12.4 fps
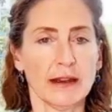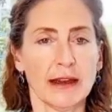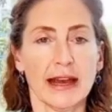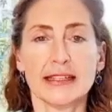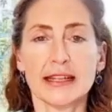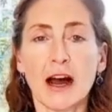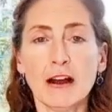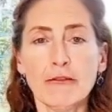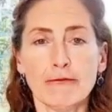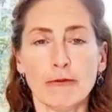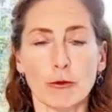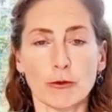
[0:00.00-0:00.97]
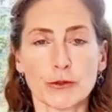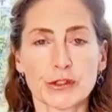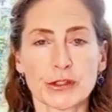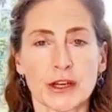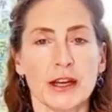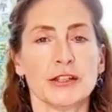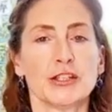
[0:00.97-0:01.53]
and tongue force
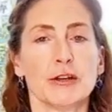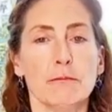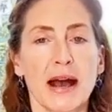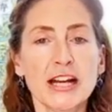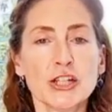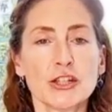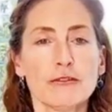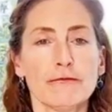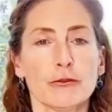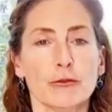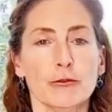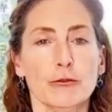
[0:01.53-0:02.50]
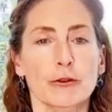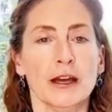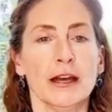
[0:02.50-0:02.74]
to mash the food,